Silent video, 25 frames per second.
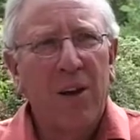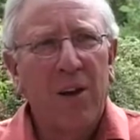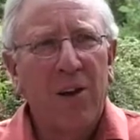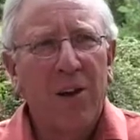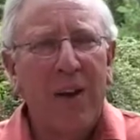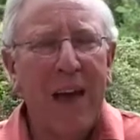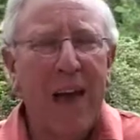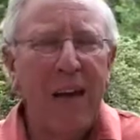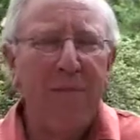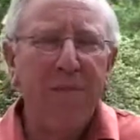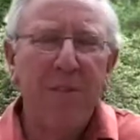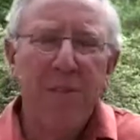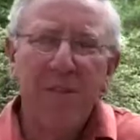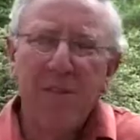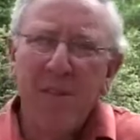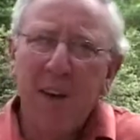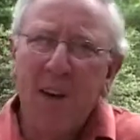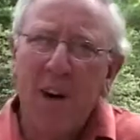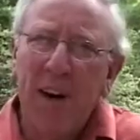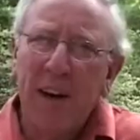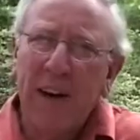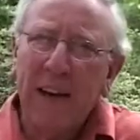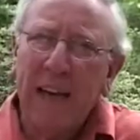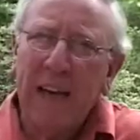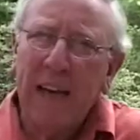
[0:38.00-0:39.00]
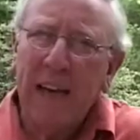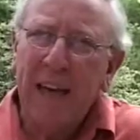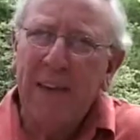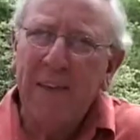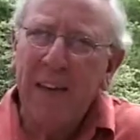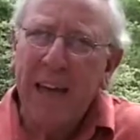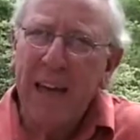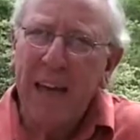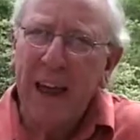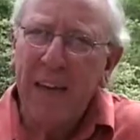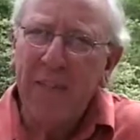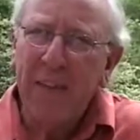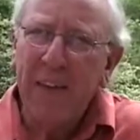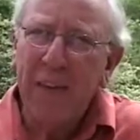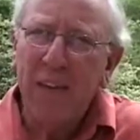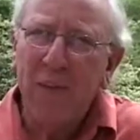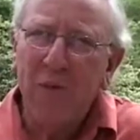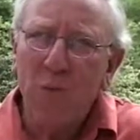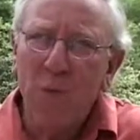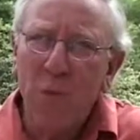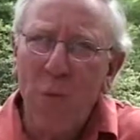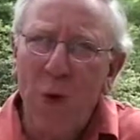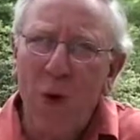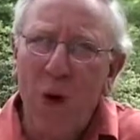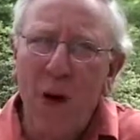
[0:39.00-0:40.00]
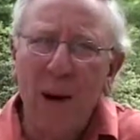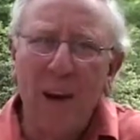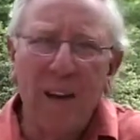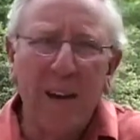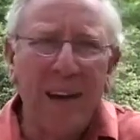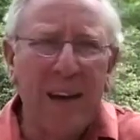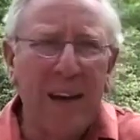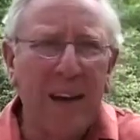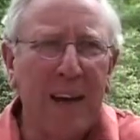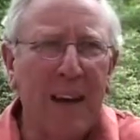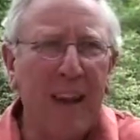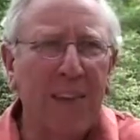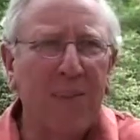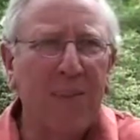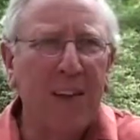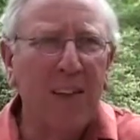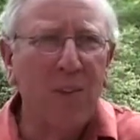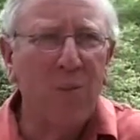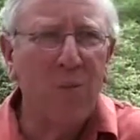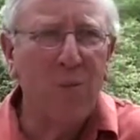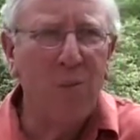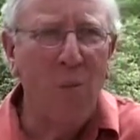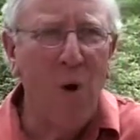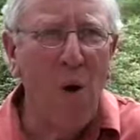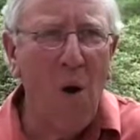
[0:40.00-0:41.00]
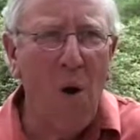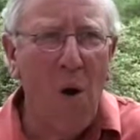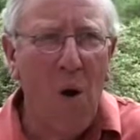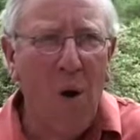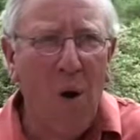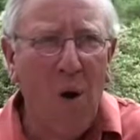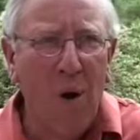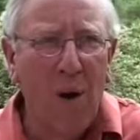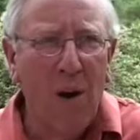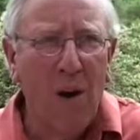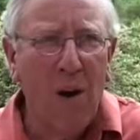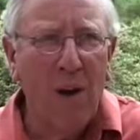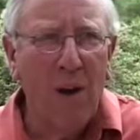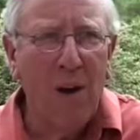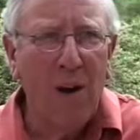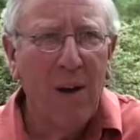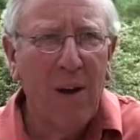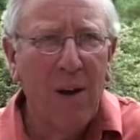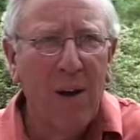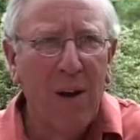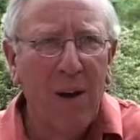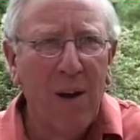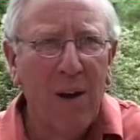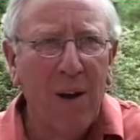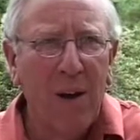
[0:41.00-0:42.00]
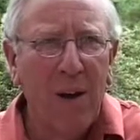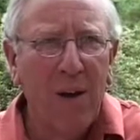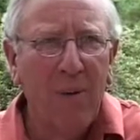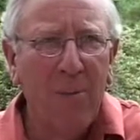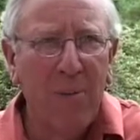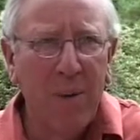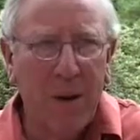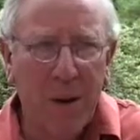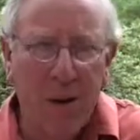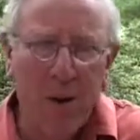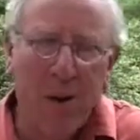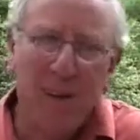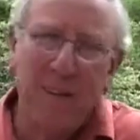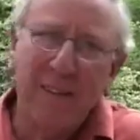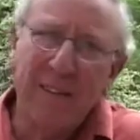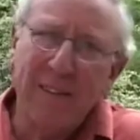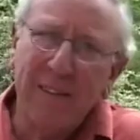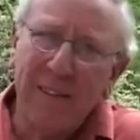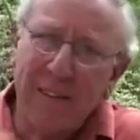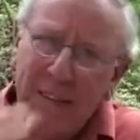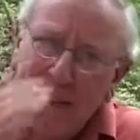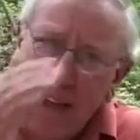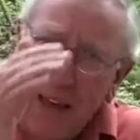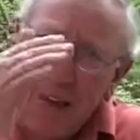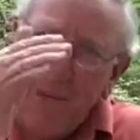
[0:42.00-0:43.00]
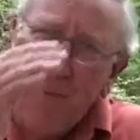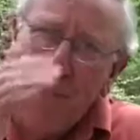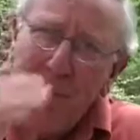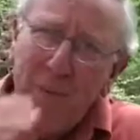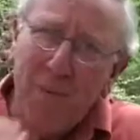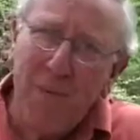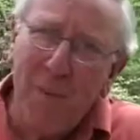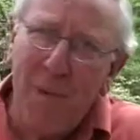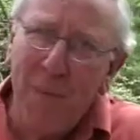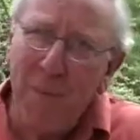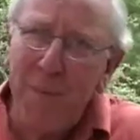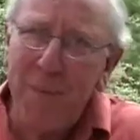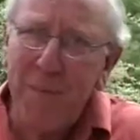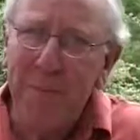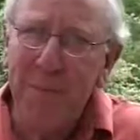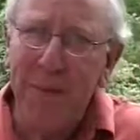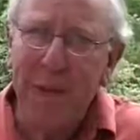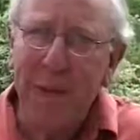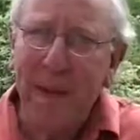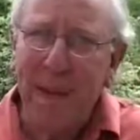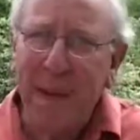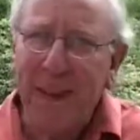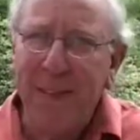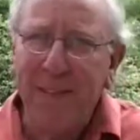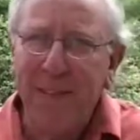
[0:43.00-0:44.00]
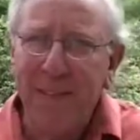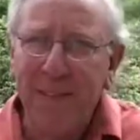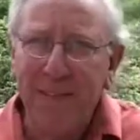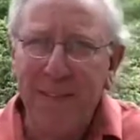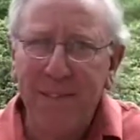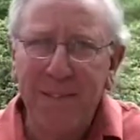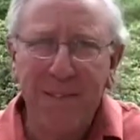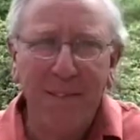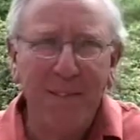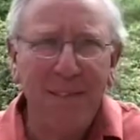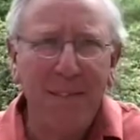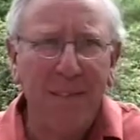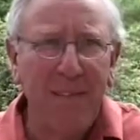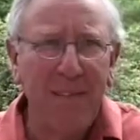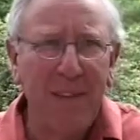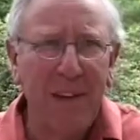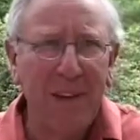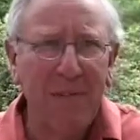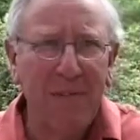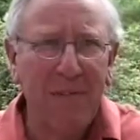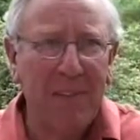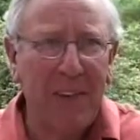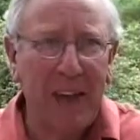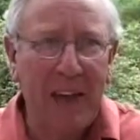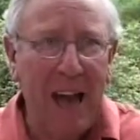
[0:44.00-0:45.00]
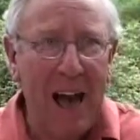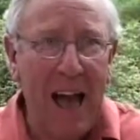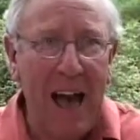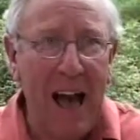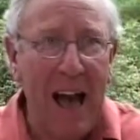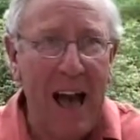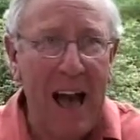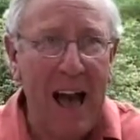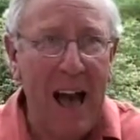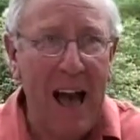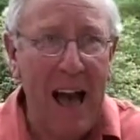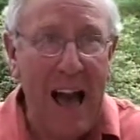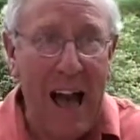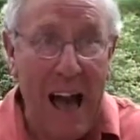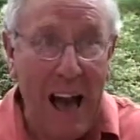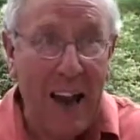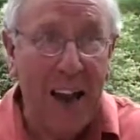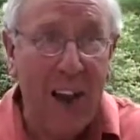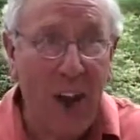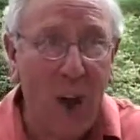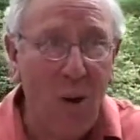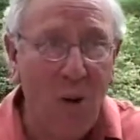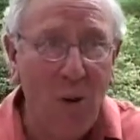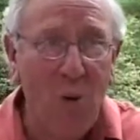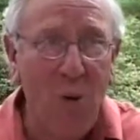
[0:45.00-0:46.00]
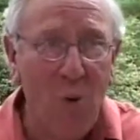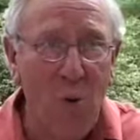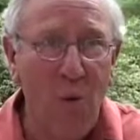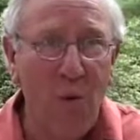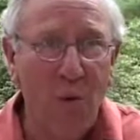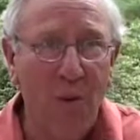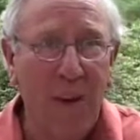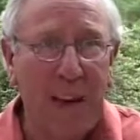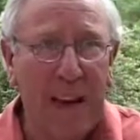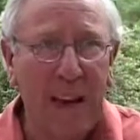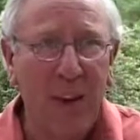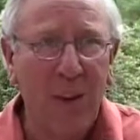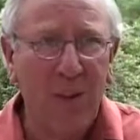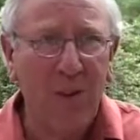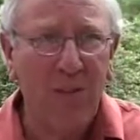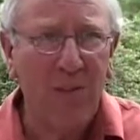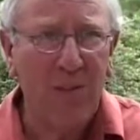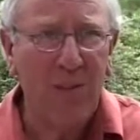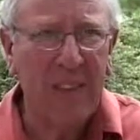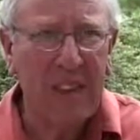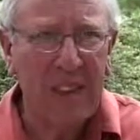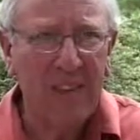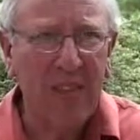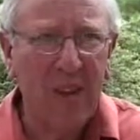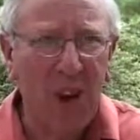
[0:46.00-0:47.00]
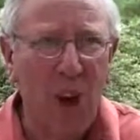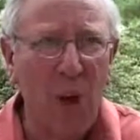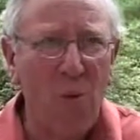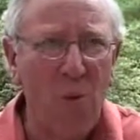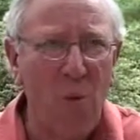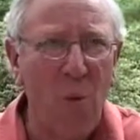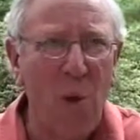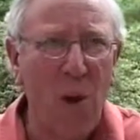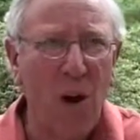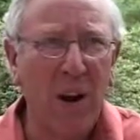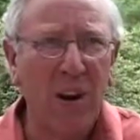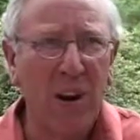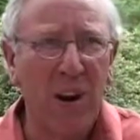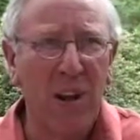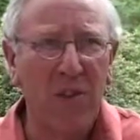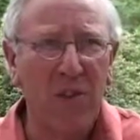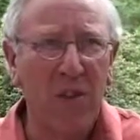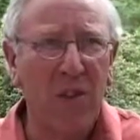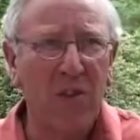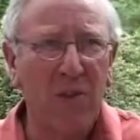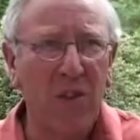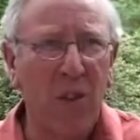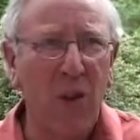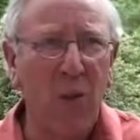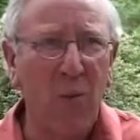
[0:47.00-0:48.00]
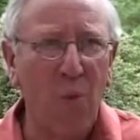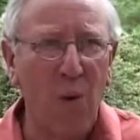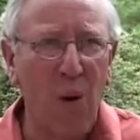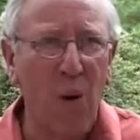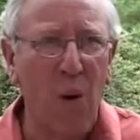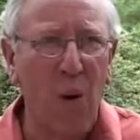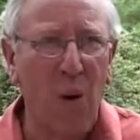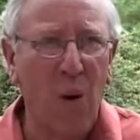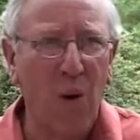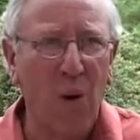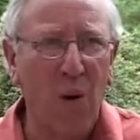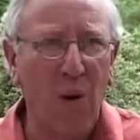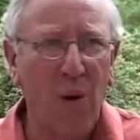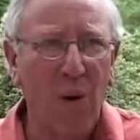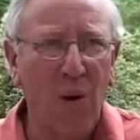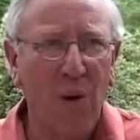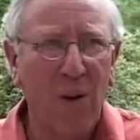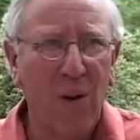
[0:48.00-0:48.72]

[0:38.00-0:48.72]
you have this idea that nothing is right and nothing is wrong because it stems from the belief that there are no core values. There's no right and there's no wrong.